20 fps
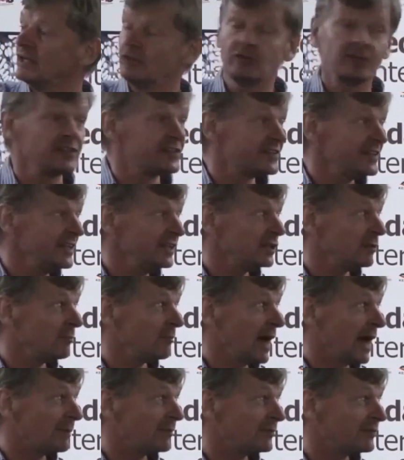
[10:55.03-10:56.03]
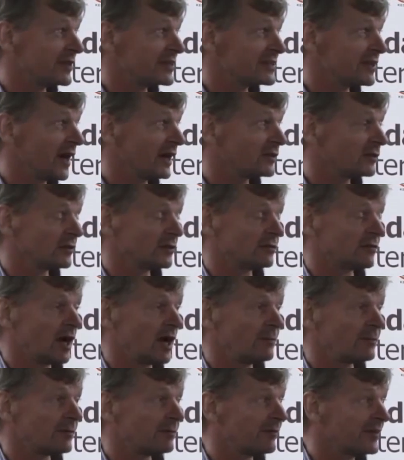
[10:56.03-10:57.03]
You can see the map of the site on the
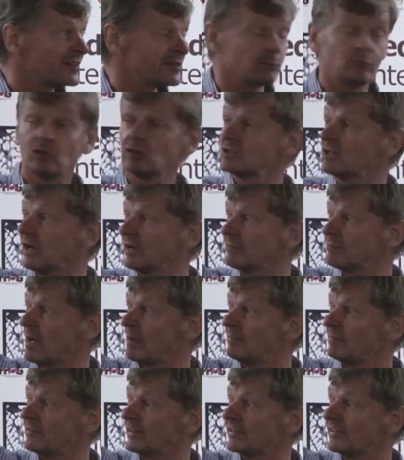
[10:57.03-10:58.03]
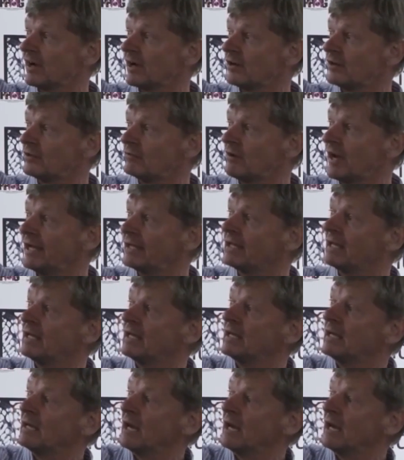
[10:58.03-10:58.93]
right, Professor Mukhtar's map of the site on the right,